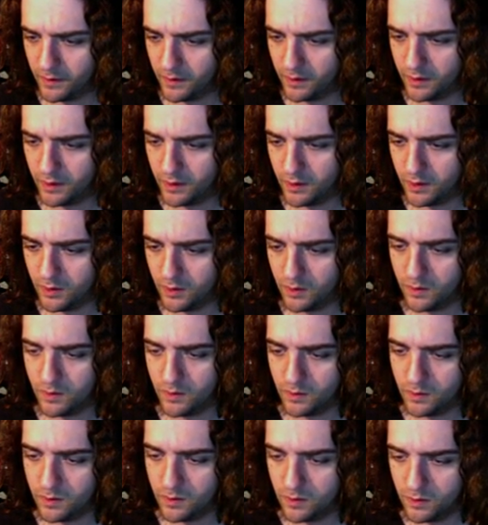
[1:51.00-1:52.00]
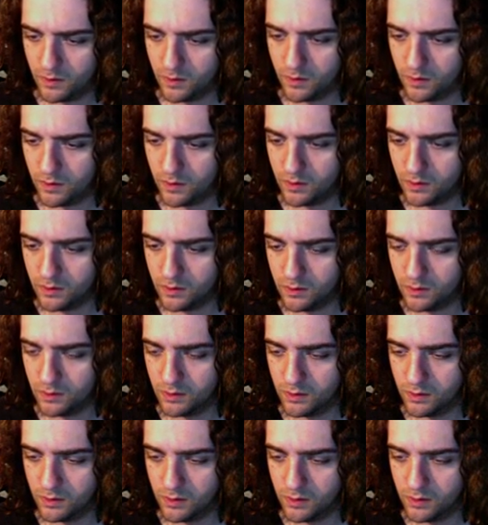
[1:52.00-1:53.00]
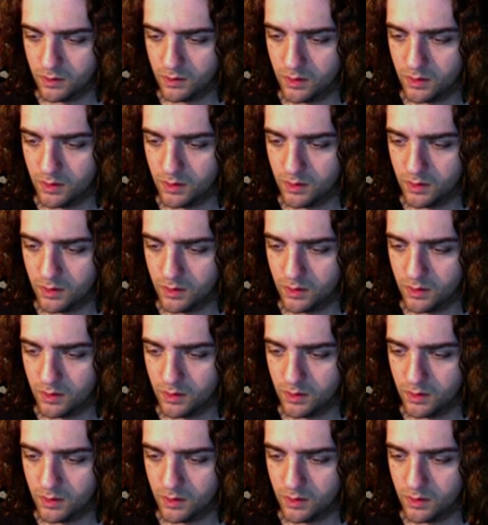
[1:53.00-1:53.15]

(no one is talking)